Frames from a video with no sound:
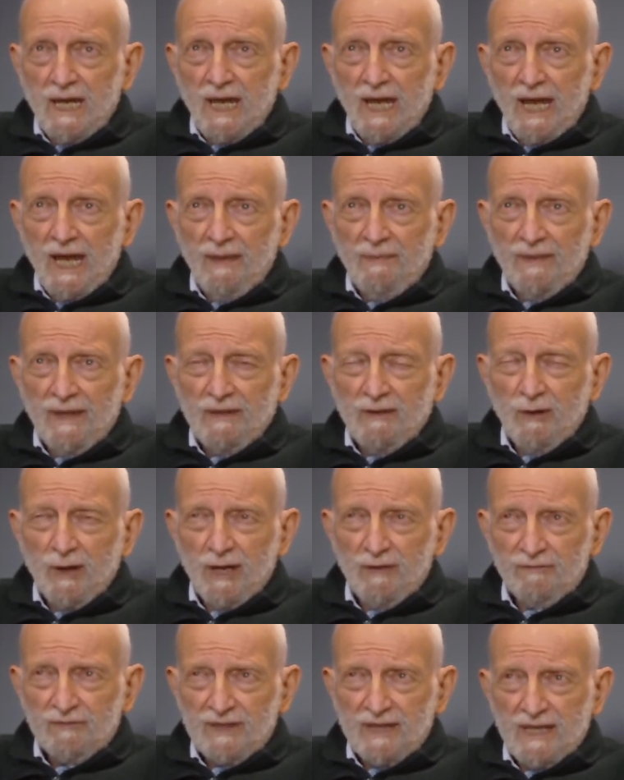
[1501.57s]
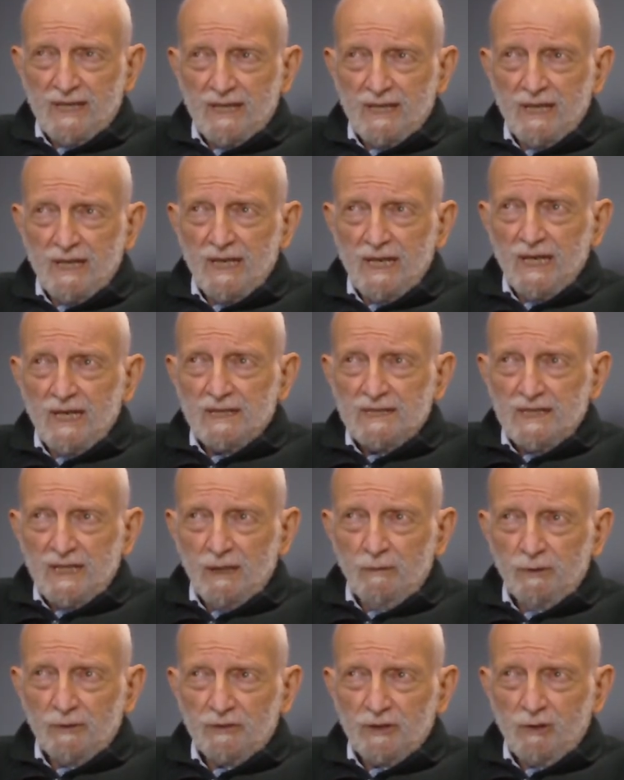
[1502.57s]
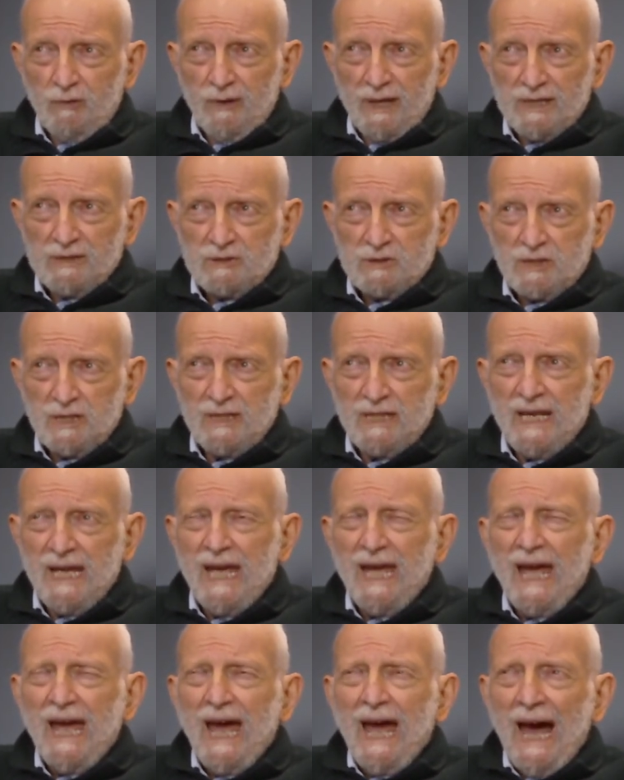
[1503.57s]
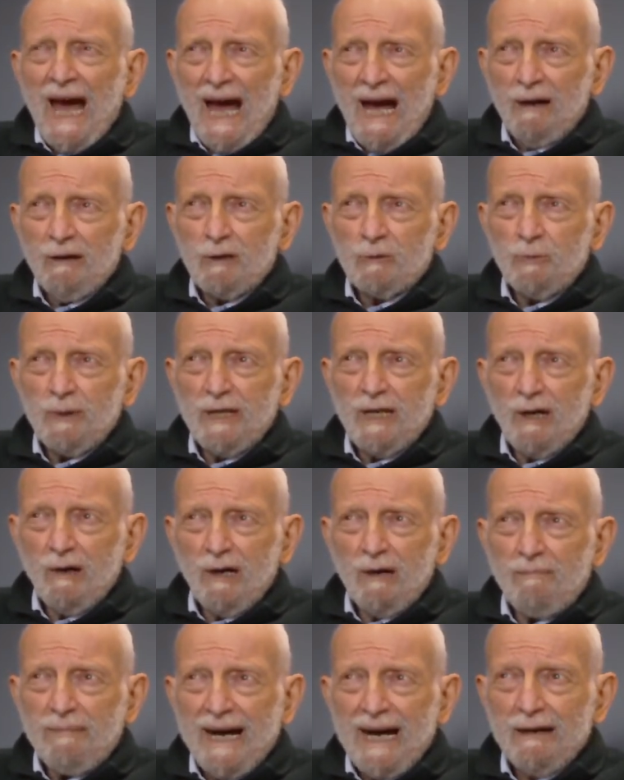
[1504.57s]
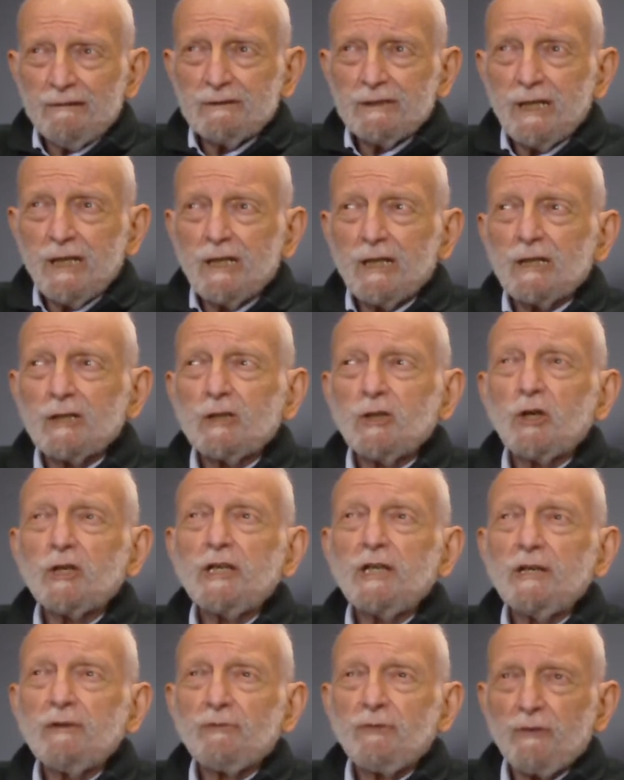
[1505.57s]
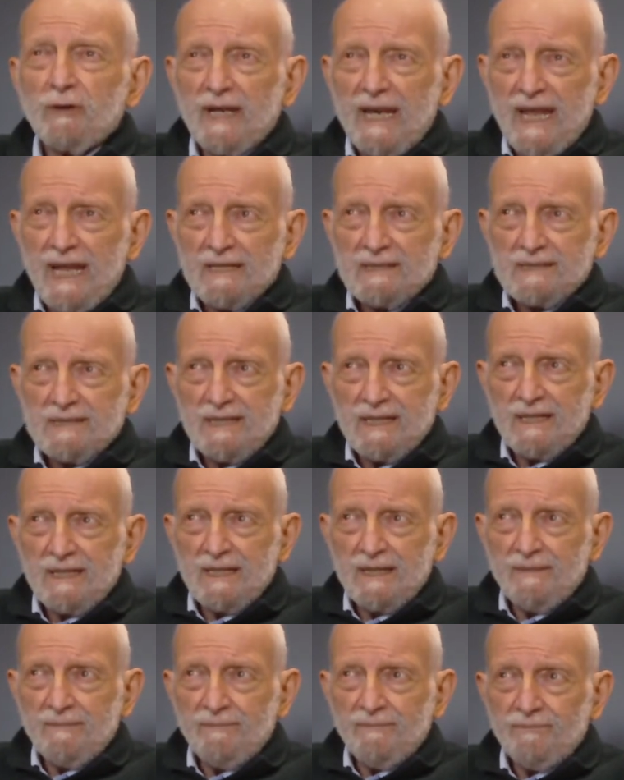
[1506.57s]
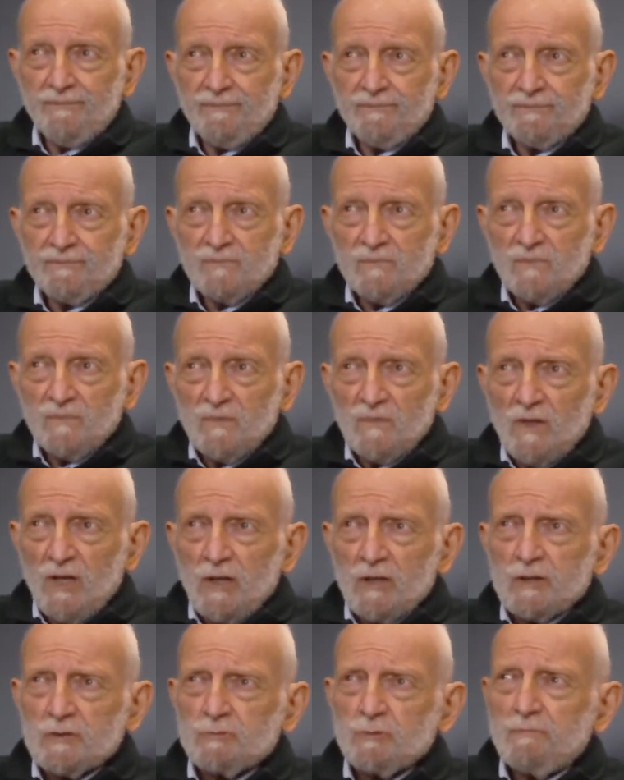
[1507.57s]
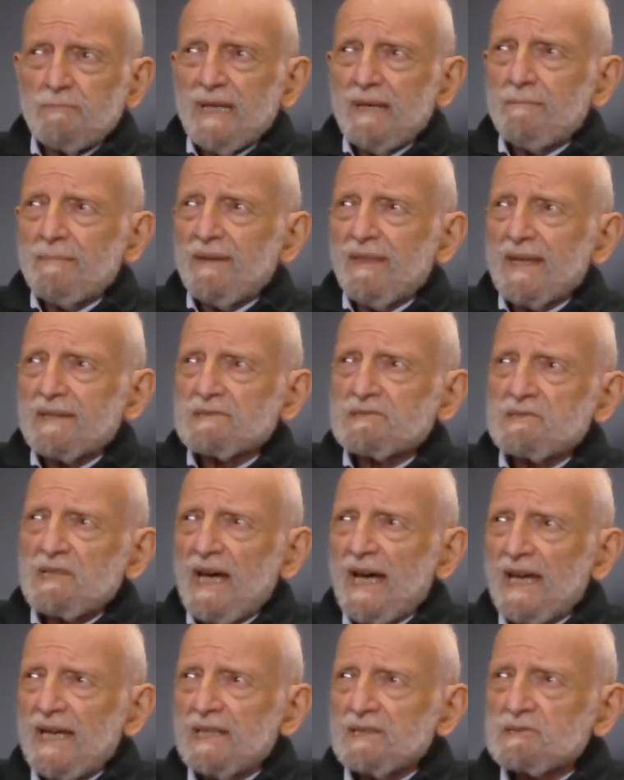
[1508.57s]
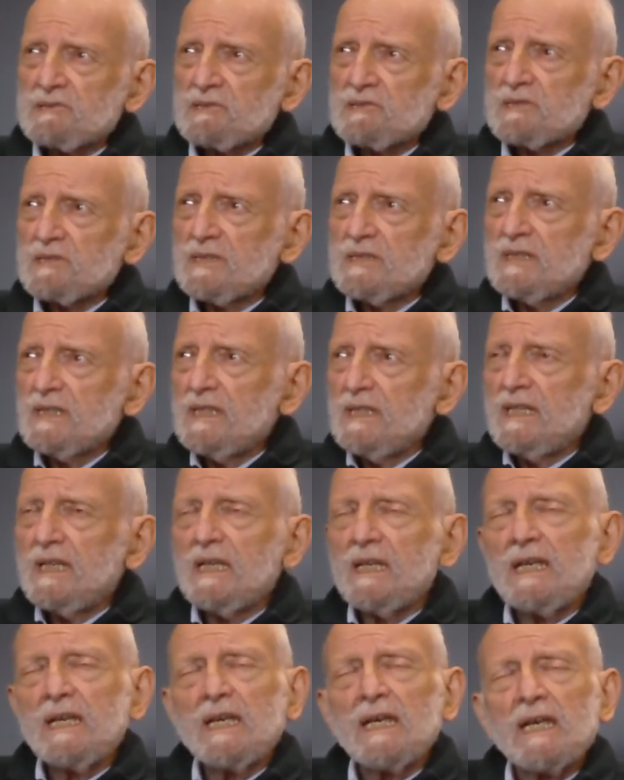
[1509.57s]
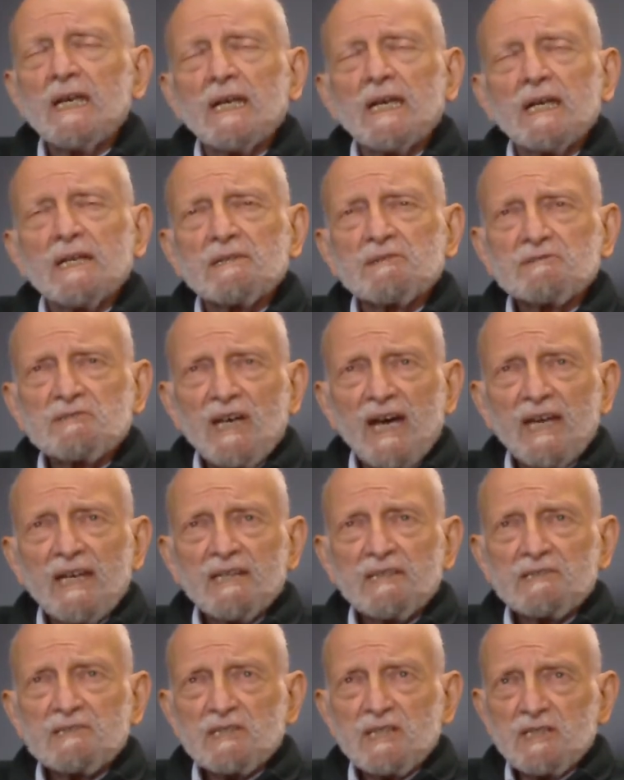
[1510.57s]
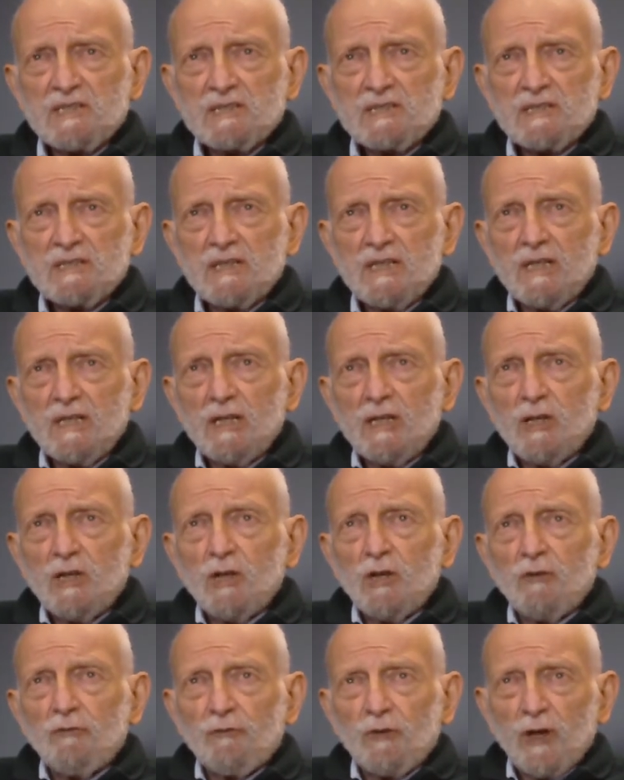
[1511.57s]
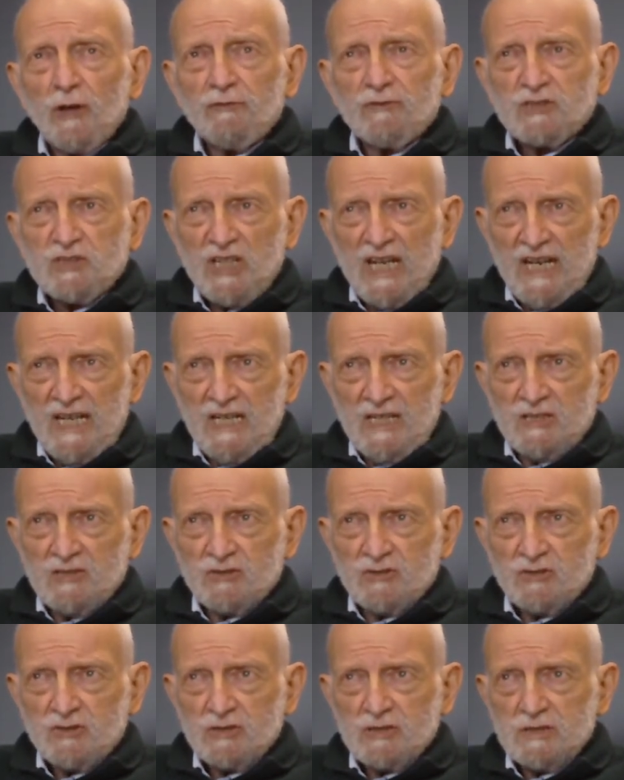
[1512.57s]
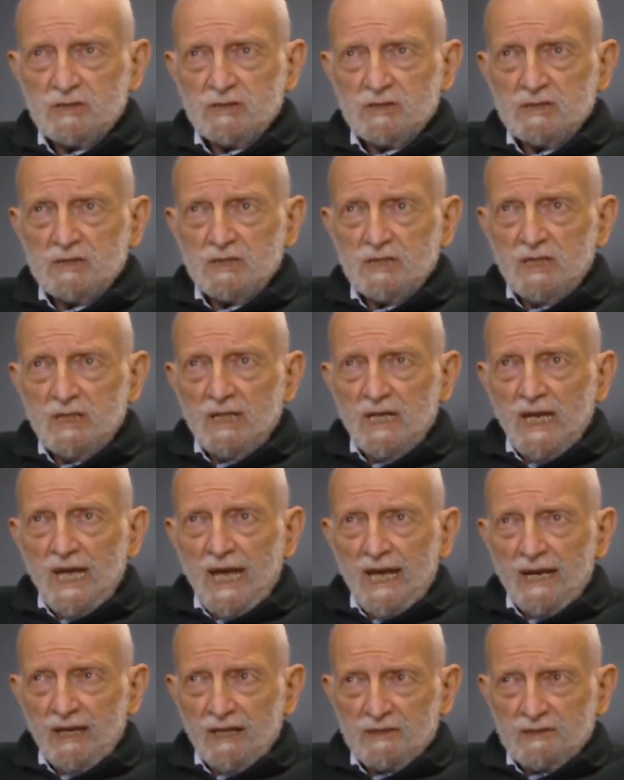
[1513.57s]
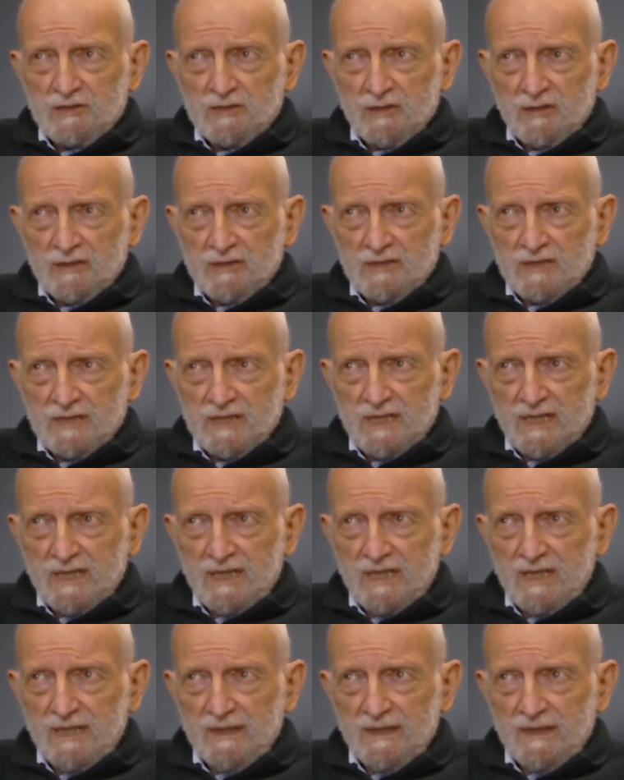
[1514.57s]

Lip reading: And then you have to deal with the question, how would we go about looking for an answer. Because remember that science is full of change and uncertainty.